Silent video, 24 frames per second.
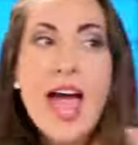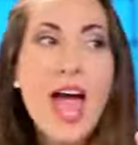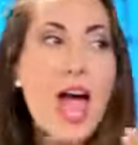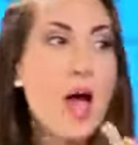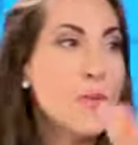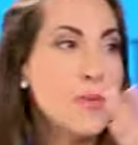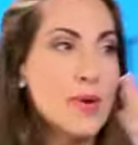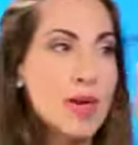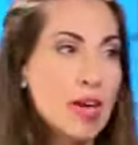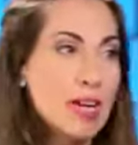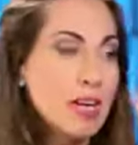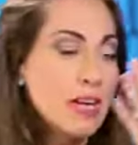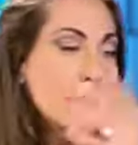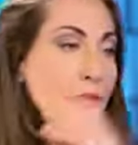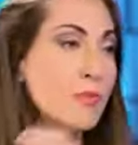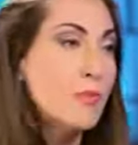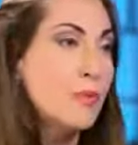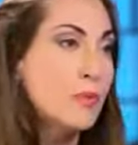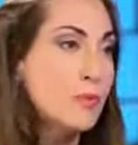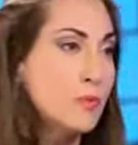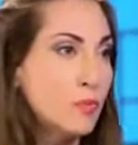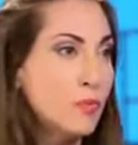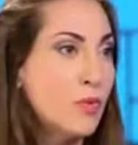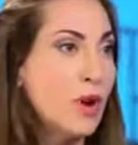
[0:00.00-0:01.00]
And we end up
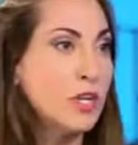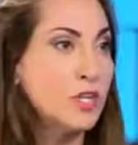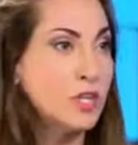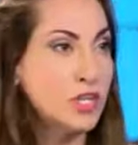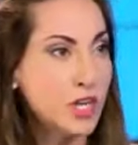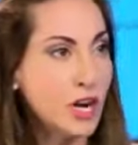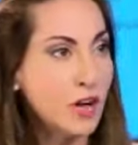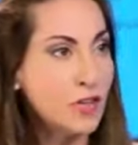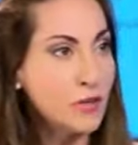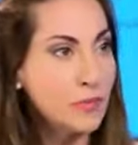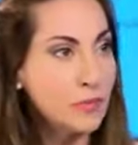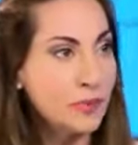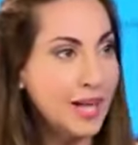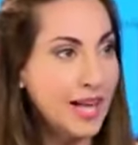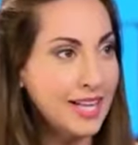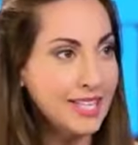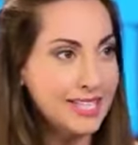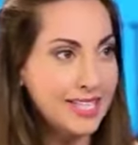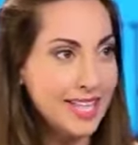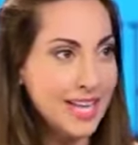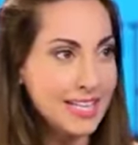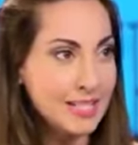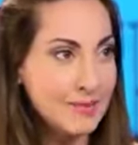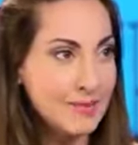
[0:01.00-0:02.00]
rushing on the
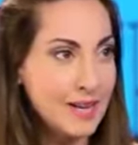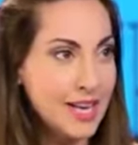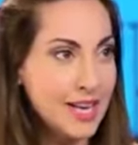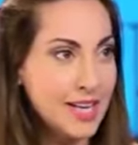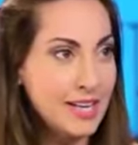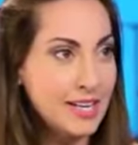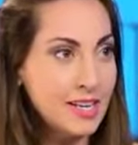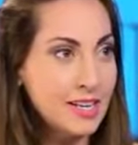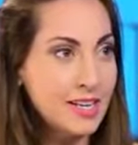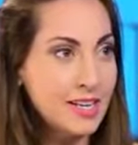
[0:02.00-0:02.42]
plans last minute.